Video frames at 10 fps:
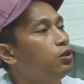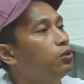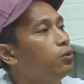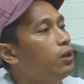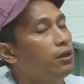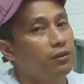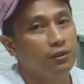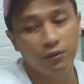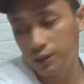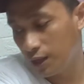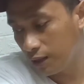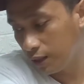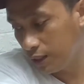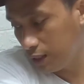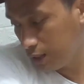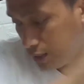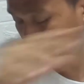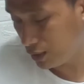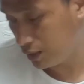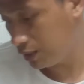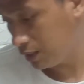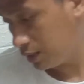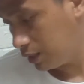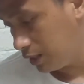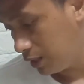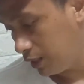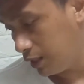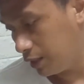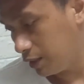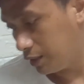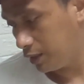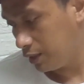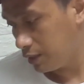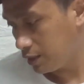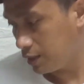$203. And this